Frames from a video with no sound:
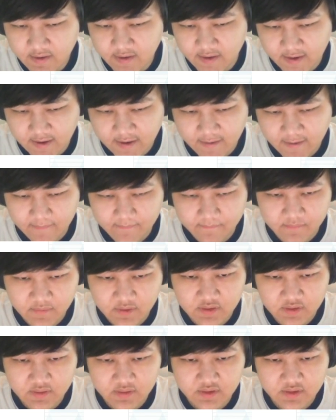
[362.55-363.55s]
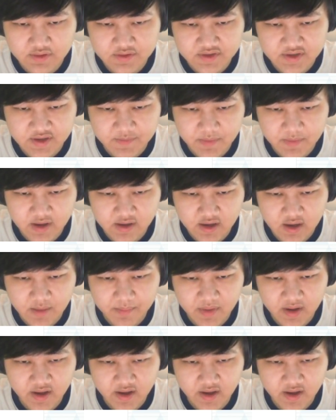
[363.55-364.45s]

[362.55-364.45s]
um, you, you pick up a